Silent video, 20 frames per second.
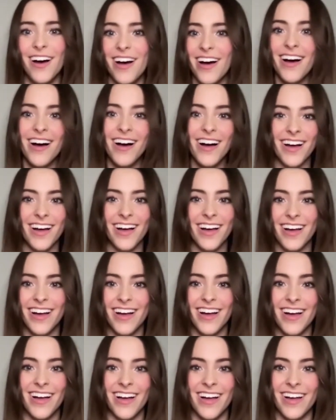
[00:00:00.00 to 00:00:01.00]

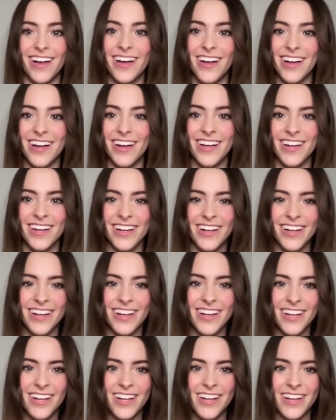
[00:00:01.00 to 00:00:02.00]

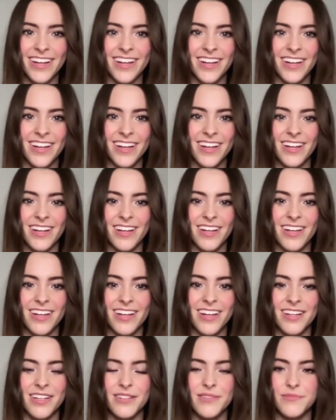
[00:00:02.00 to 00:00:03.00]

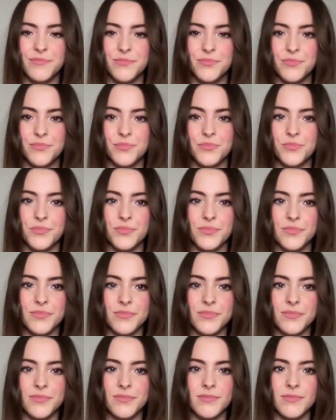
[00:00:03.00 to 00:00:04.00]

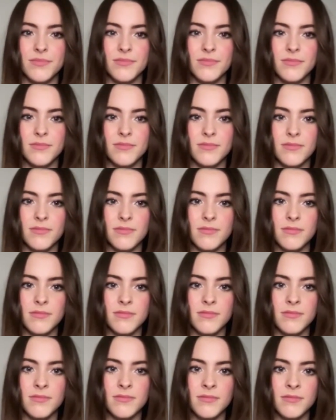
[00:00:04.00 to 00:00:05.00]

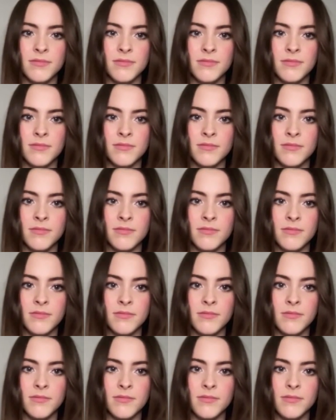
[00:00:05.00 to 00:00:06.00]

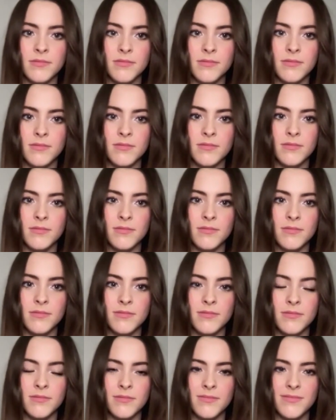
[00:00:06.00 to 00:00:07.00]

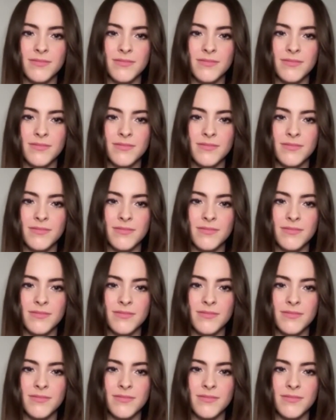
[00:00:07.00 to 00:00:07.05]
[no speech]